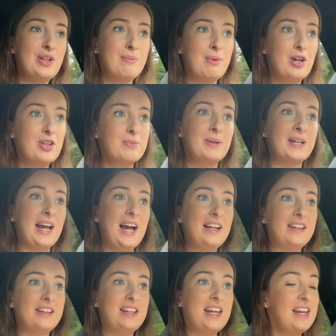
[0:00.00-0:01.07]
the miles per
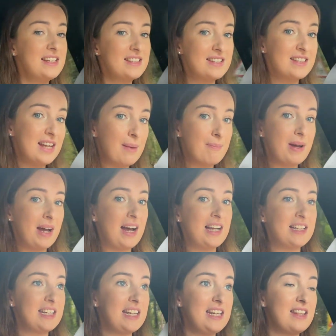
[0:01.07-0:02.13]
gallon isn't that
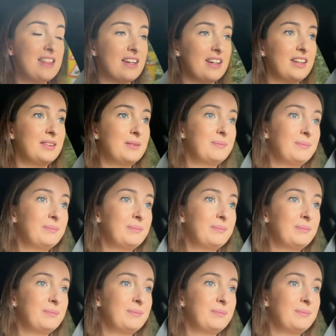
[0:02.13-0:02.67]
bad either.